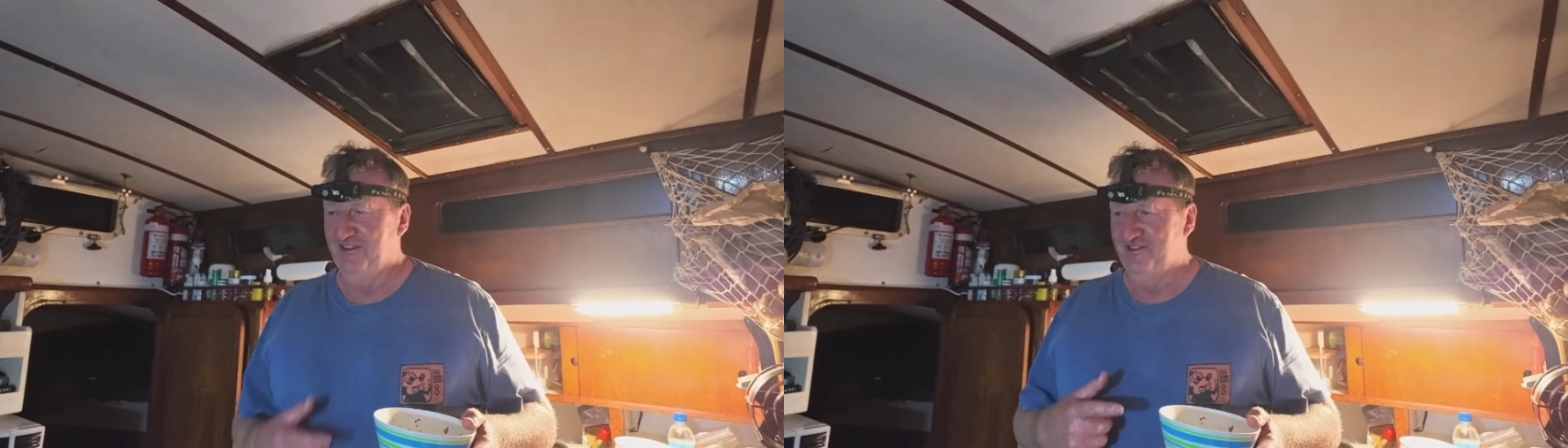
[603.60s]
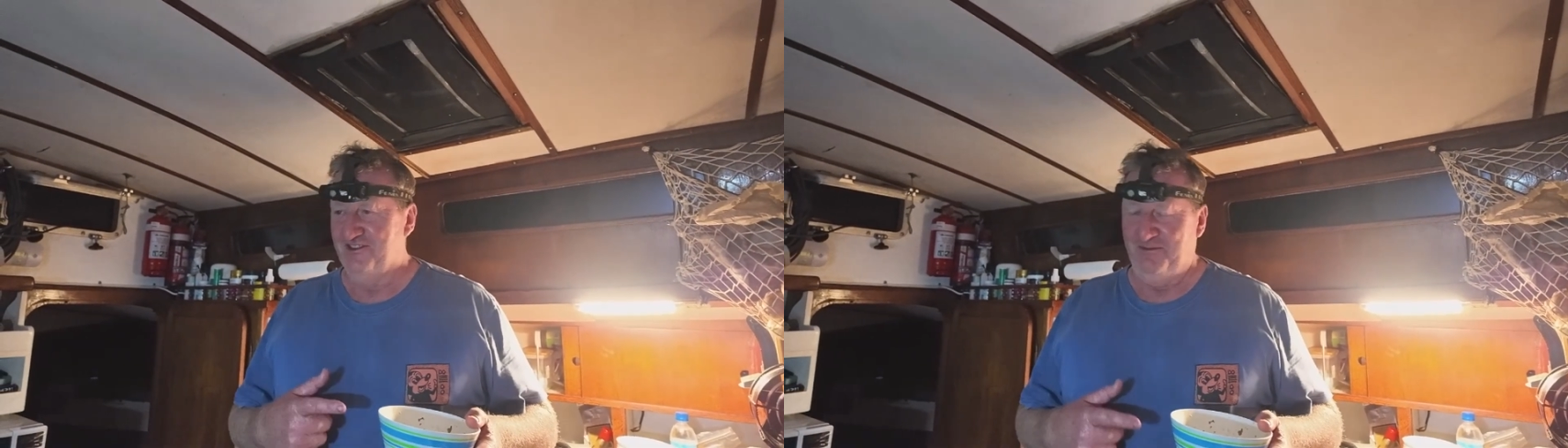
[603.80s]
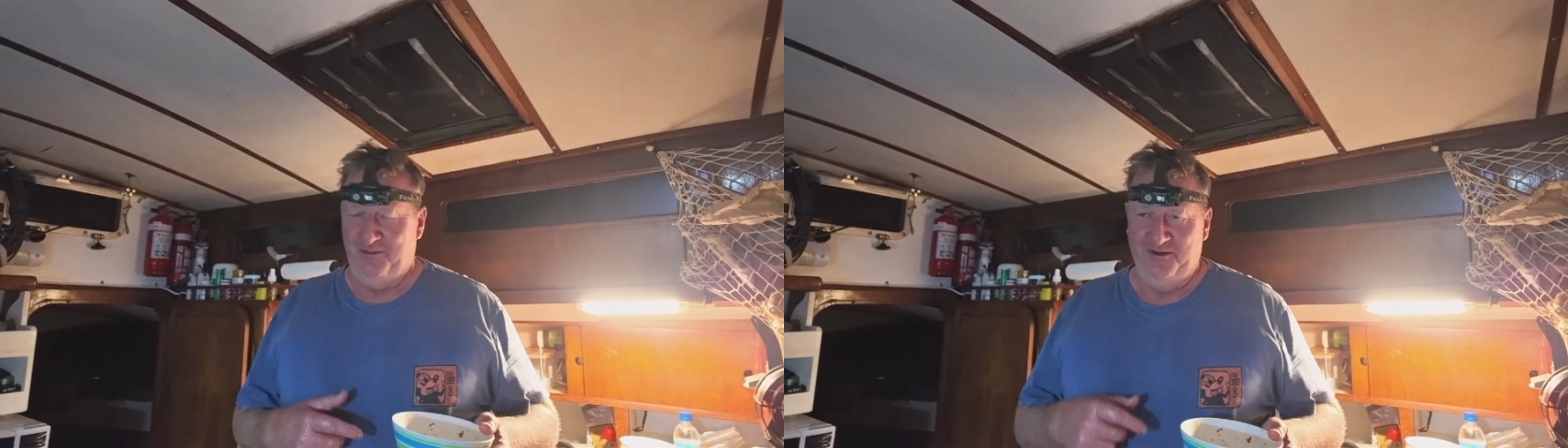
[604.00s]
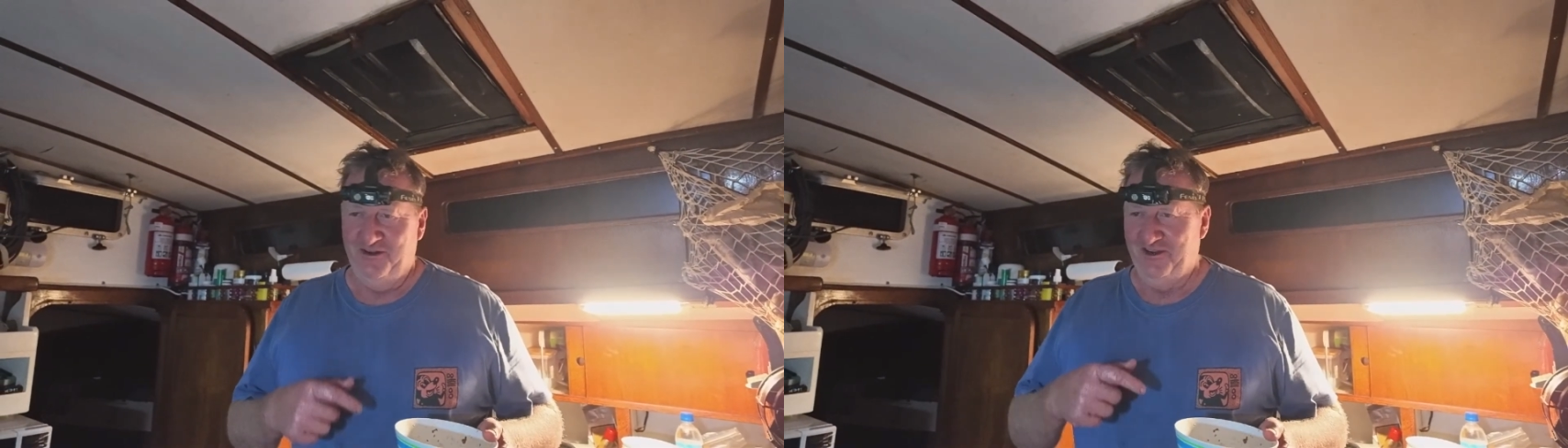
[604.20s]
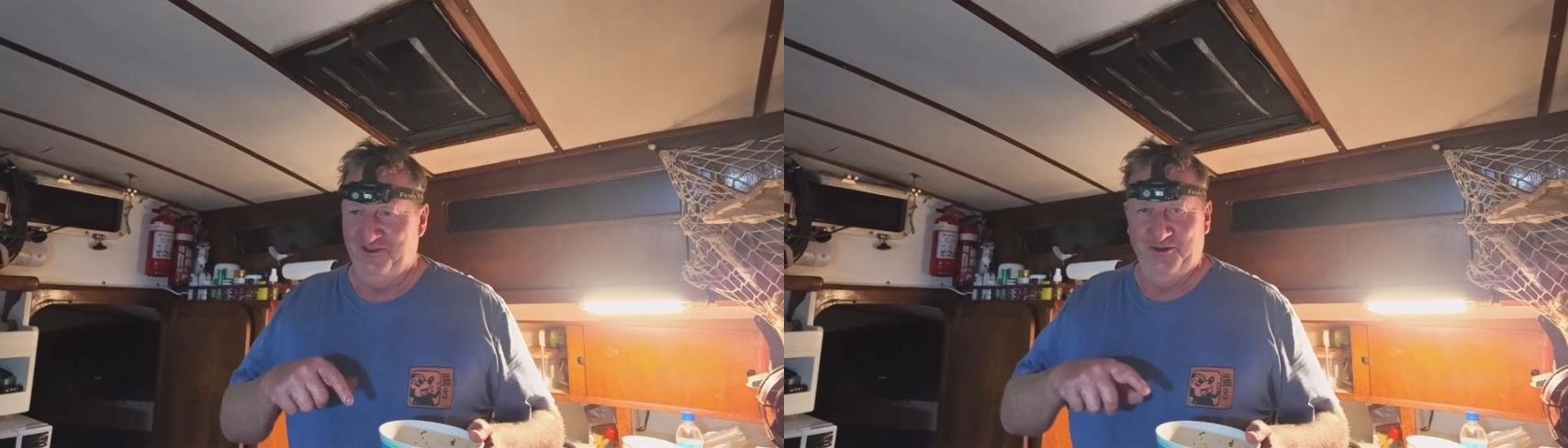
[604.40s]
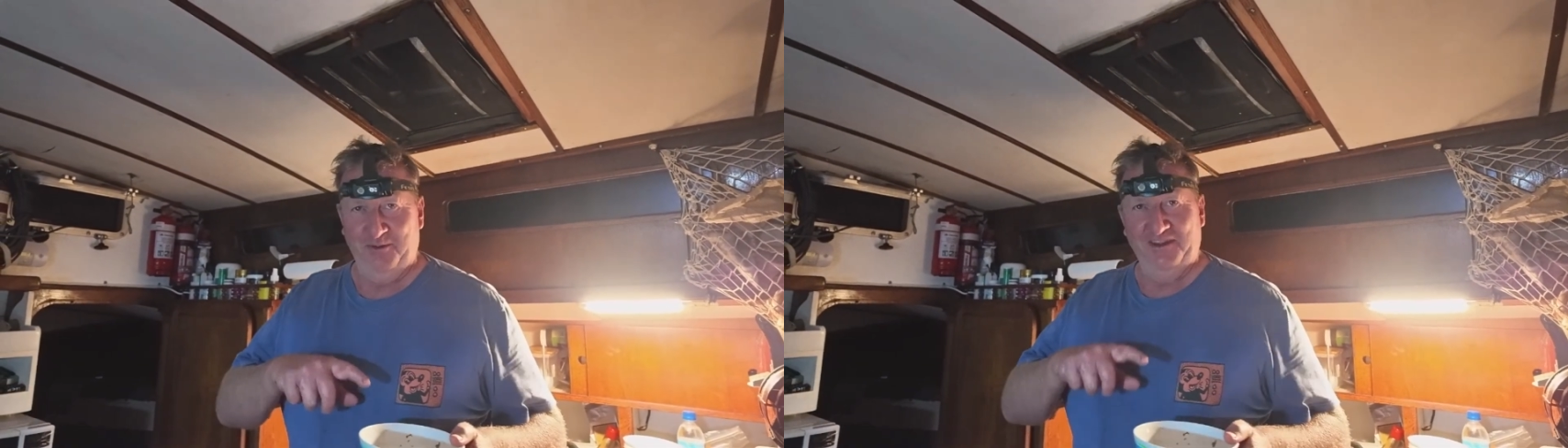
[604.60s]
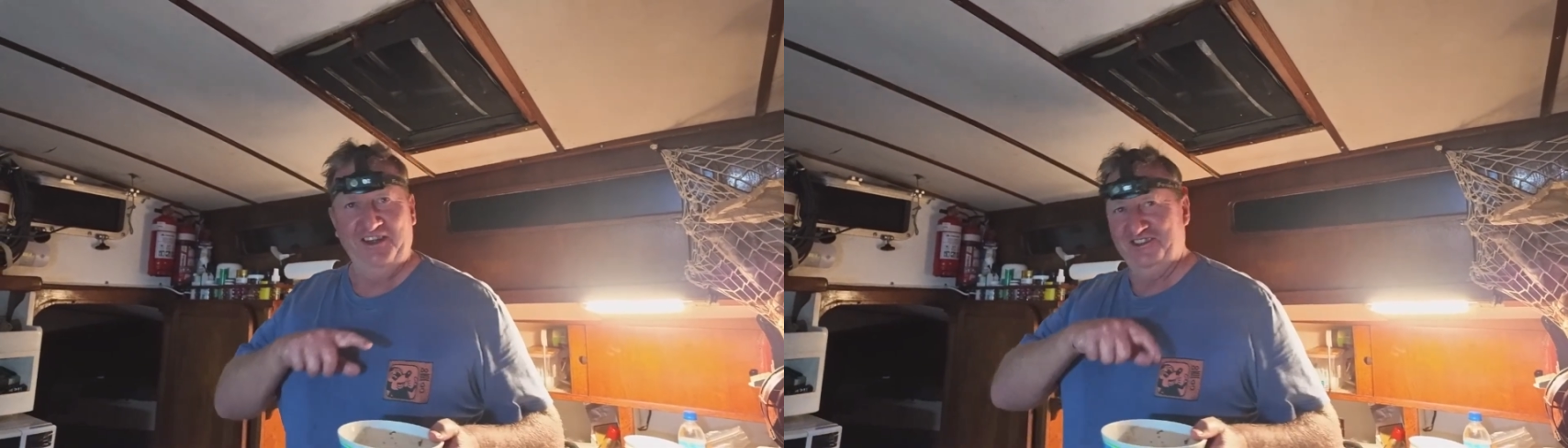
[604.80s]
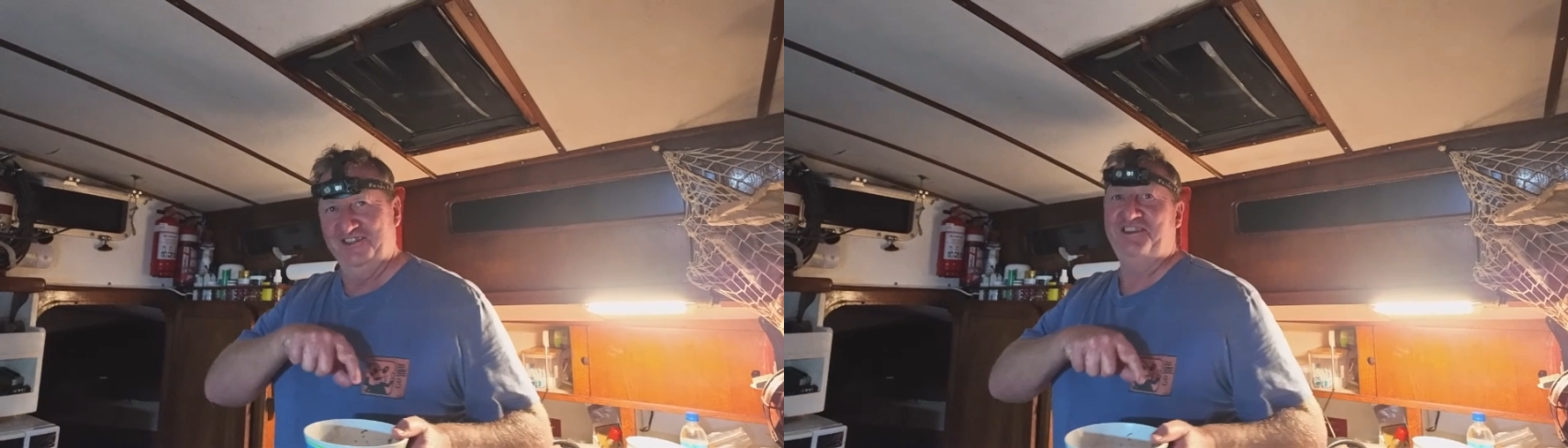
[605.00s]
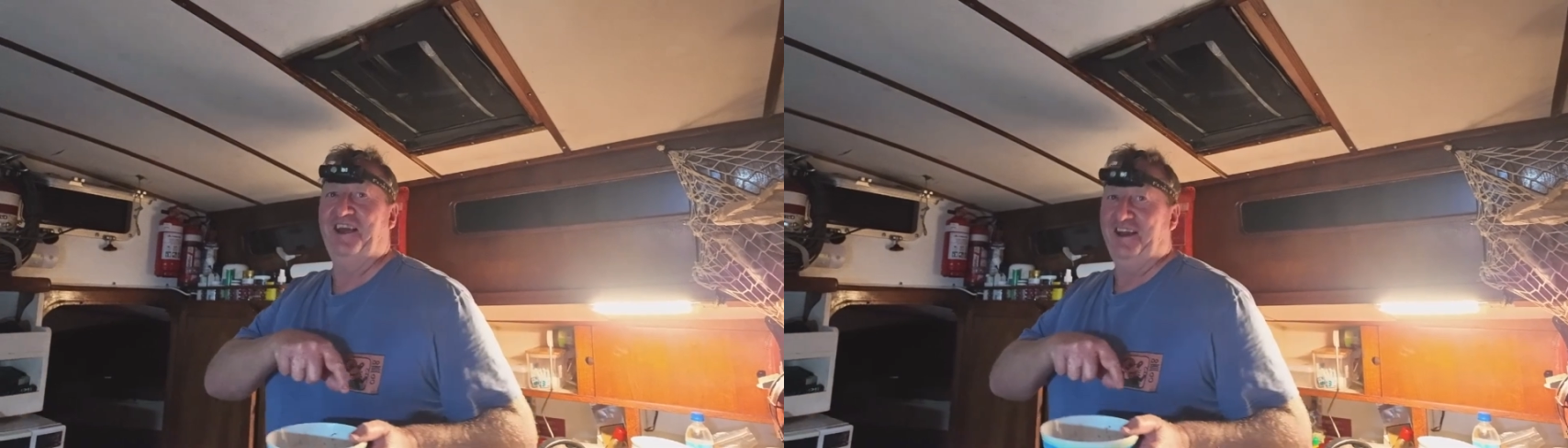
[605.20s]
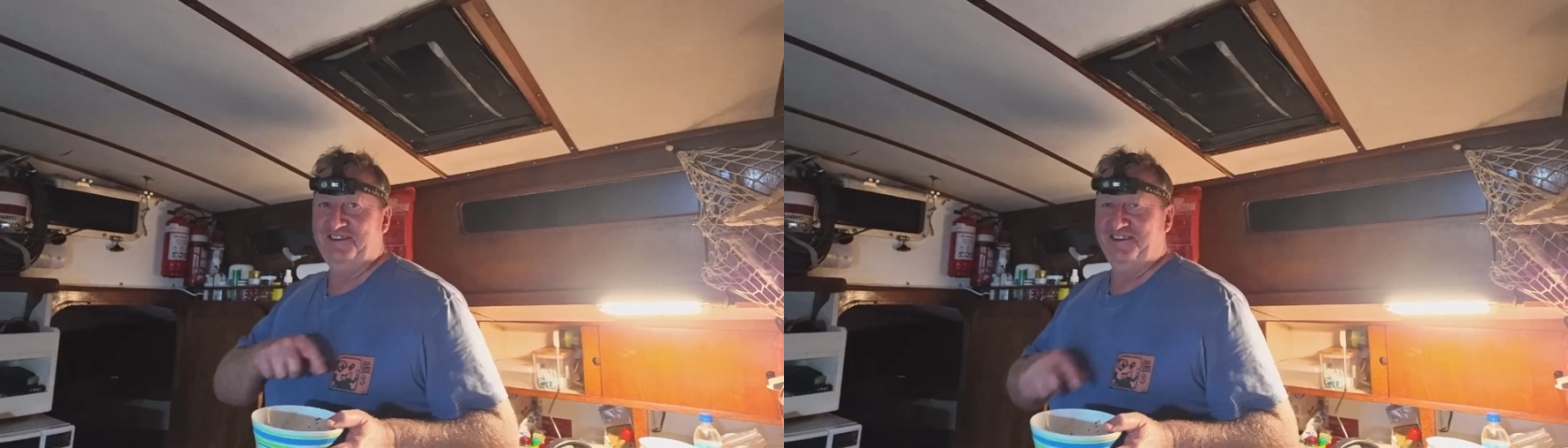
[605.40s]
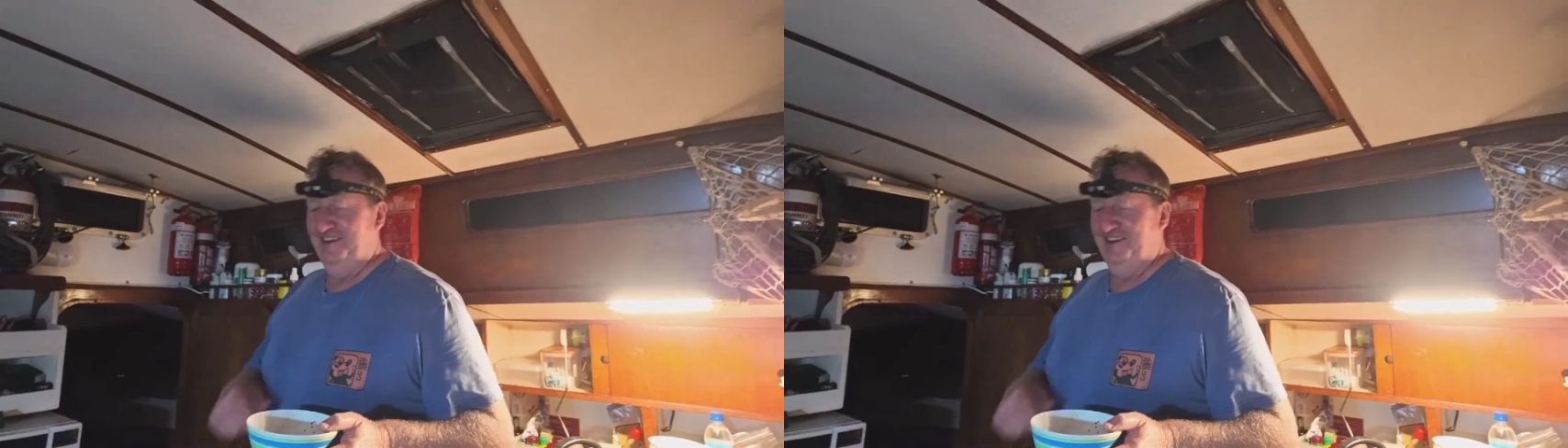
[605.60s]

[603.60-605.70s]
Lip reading: One other trick, but we're not going to talk about that just yet.